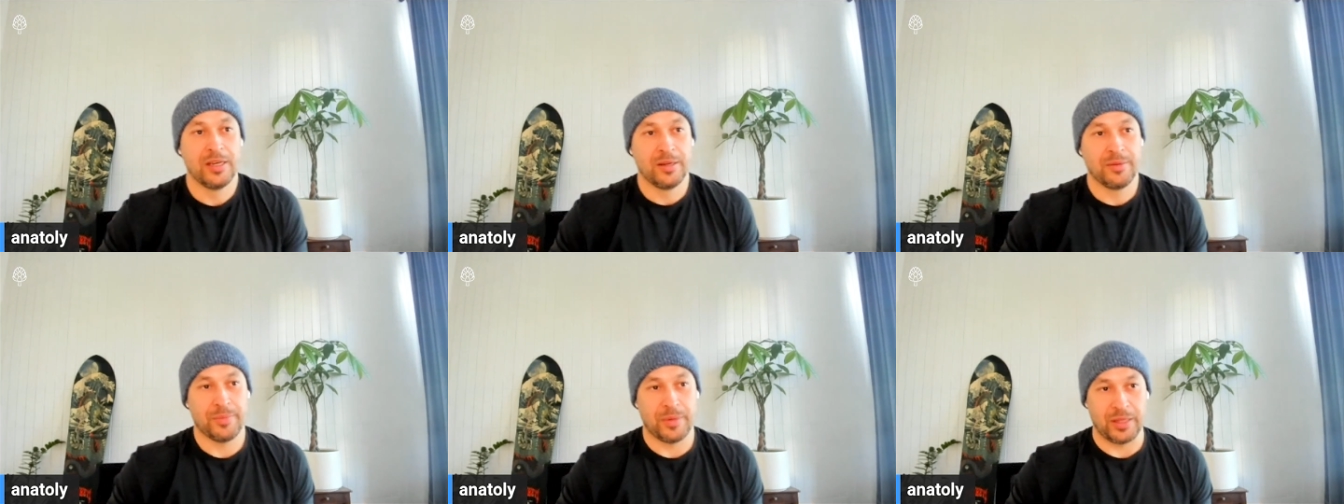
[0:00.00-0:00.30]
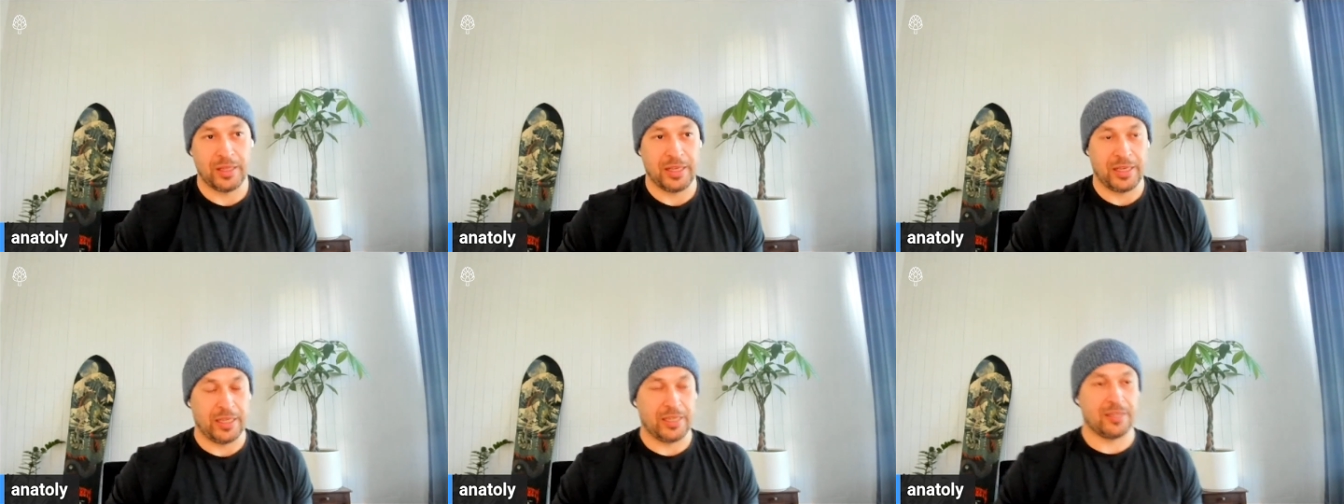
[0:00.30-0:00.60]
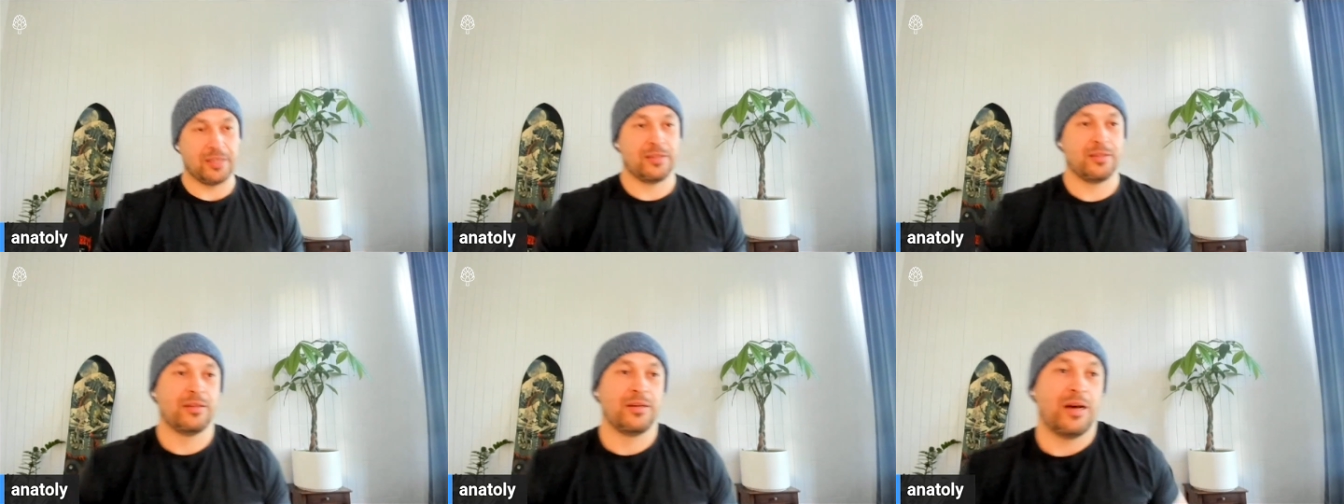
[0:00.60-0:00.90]
But
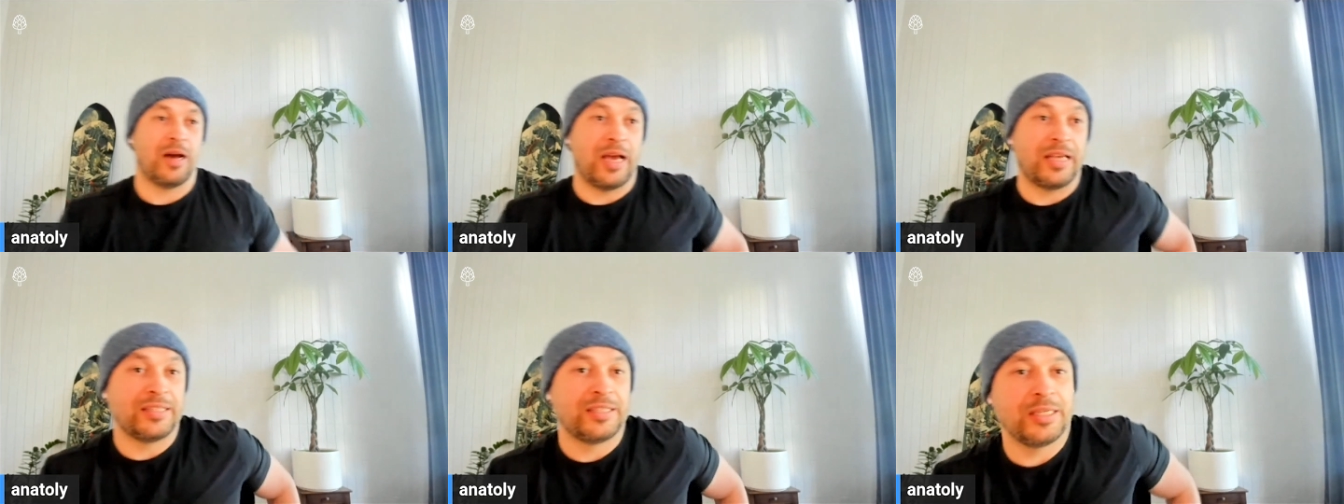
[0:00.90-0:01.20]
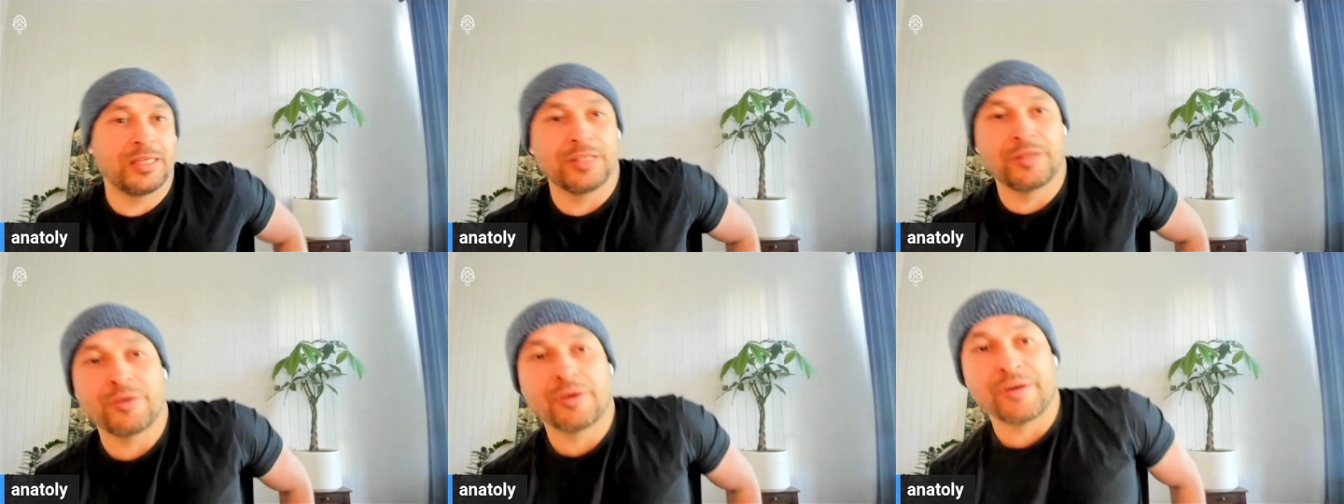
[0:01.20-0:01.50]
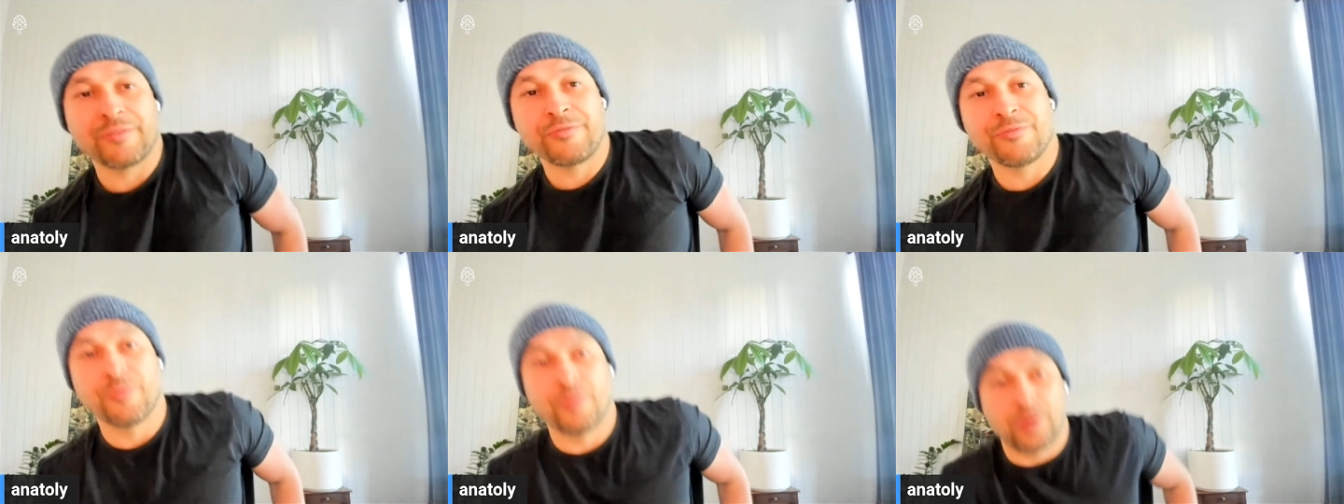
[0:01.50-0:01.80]
like ideally, you
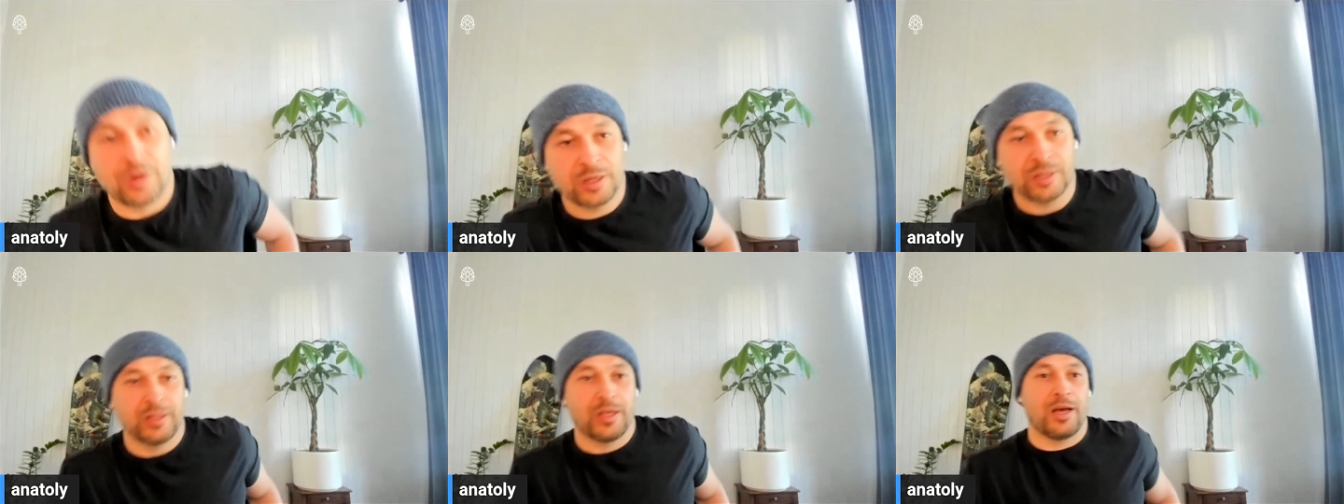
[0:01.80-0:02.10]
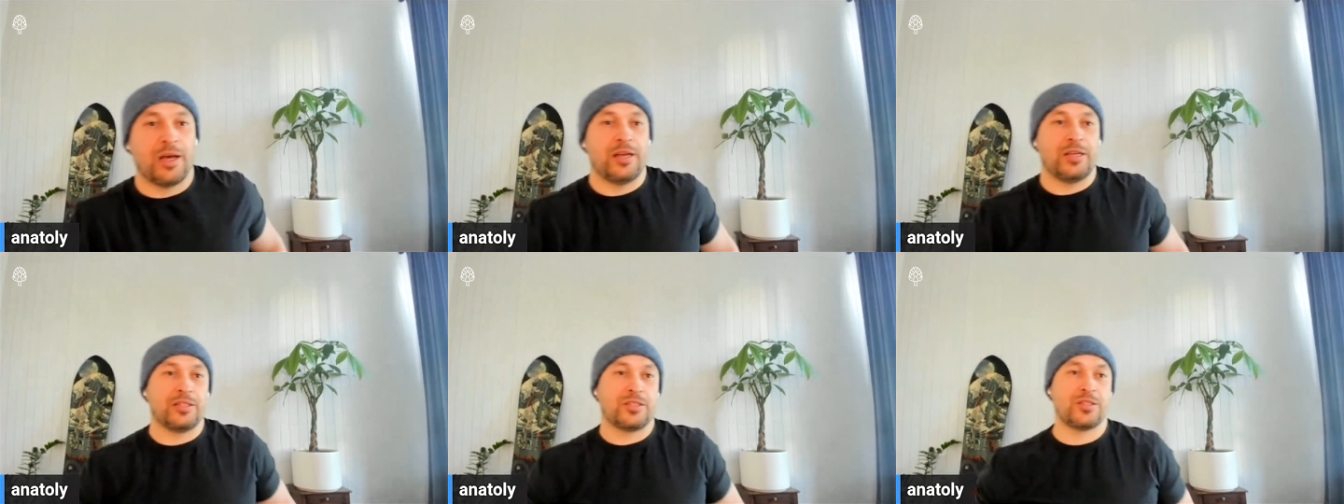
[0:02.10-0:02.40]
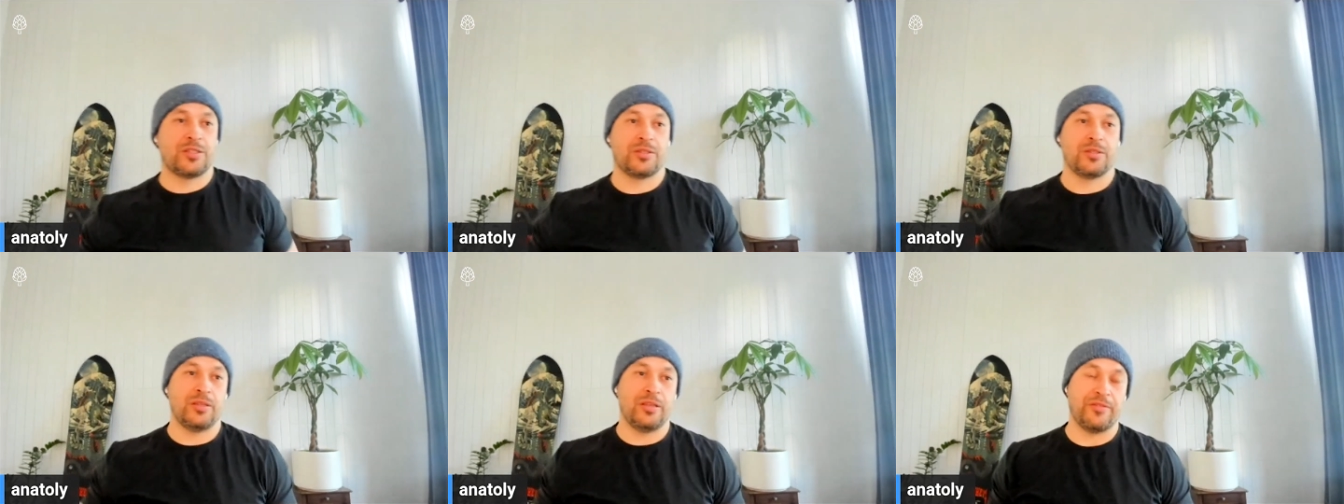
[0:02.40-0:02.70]
have 4
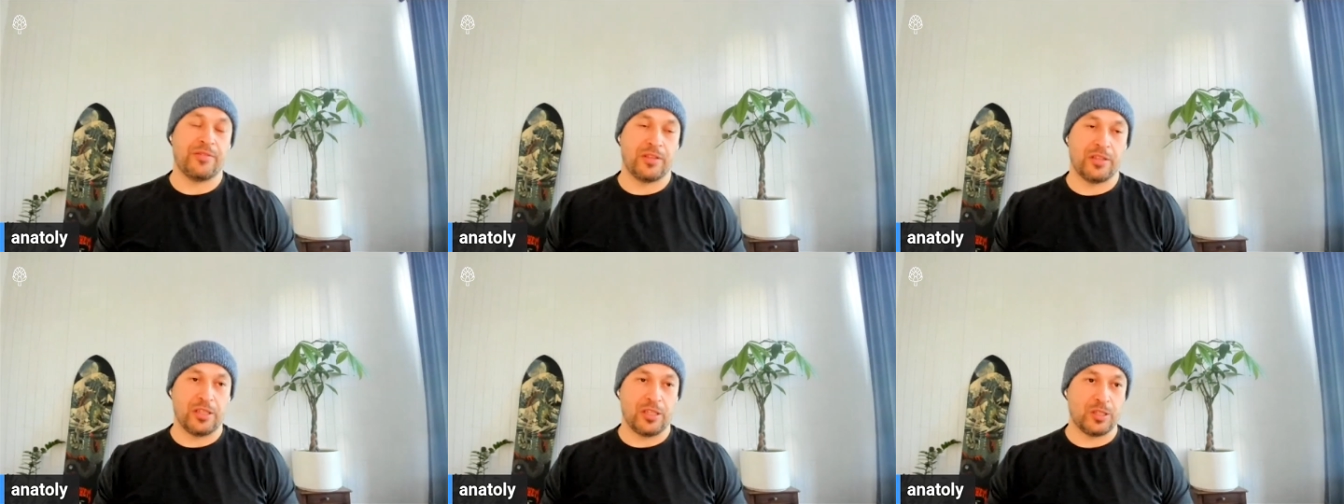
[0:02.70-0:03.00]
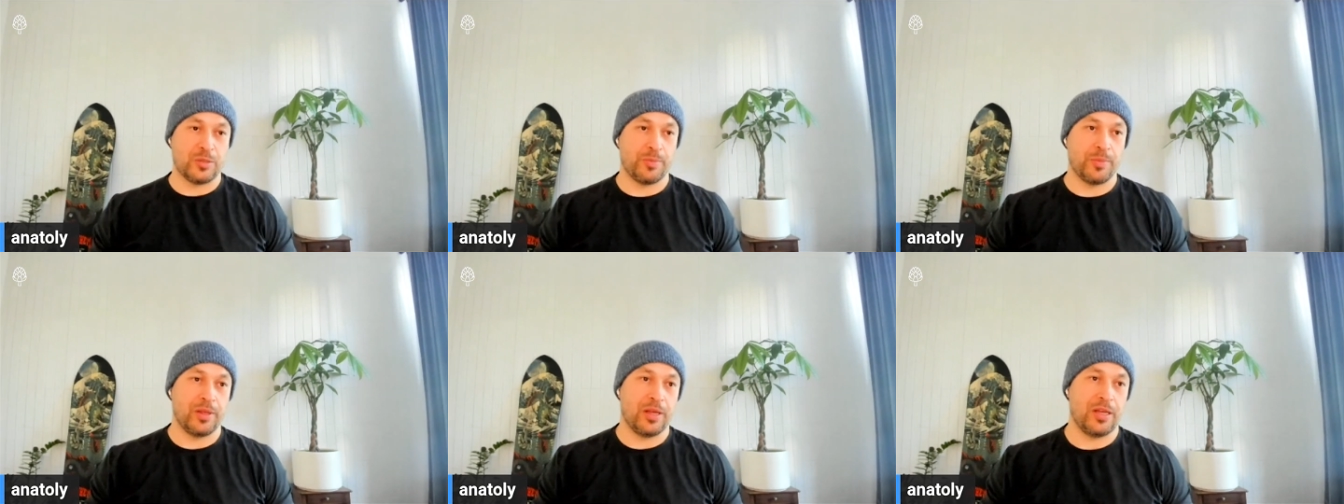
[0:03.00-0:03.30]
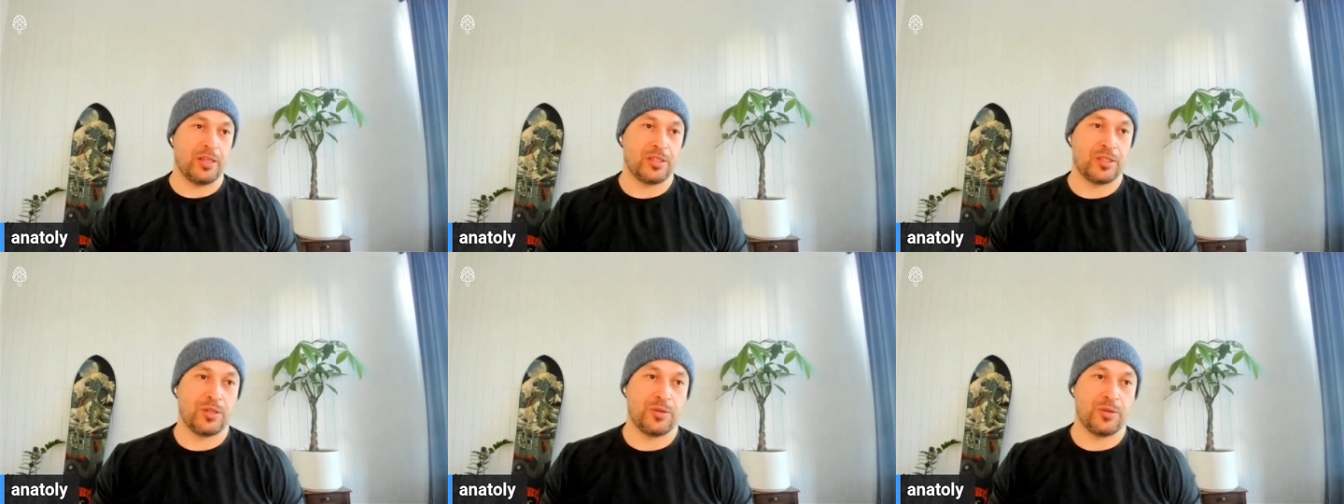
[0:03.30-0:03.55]
clients evenly split.